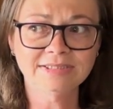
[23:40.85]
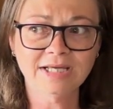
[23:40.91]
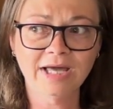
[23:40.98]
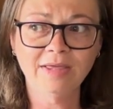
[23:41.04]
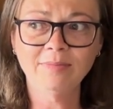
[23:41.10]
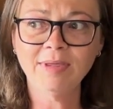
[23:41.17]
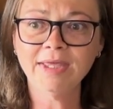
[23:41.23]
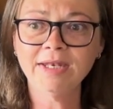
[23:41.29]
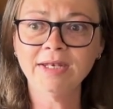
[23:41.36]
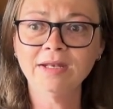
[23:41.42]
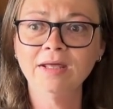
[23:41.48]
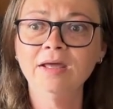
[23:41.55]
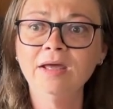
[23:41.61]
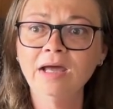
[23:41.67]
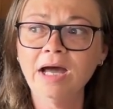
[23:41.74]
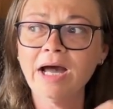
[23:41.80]
I mean,
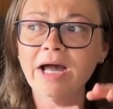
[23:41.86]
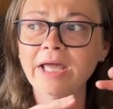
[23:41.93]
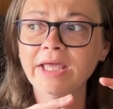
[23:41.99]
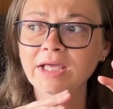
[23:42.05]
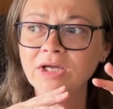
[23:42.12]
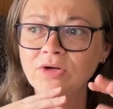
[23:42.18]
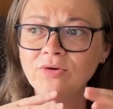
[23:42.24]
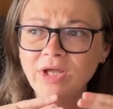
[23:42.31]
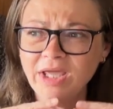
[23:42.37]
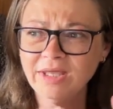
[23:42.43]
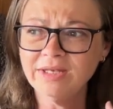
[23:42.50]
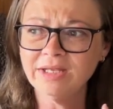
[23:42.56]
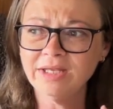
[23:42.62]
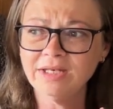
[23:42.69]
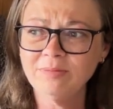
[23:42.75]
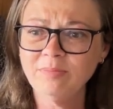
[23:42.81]
I
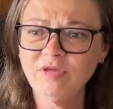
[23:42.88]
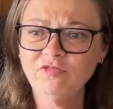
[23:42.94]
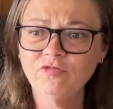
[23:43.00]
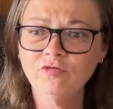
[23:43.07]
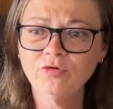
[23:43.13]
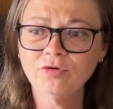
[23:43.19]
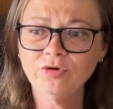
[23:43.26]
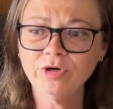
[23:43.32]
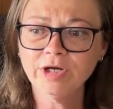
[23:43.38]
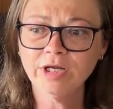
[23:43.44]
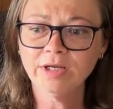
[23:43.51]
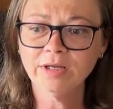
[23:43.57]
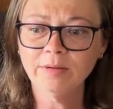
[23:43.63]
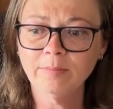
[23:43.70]
graded before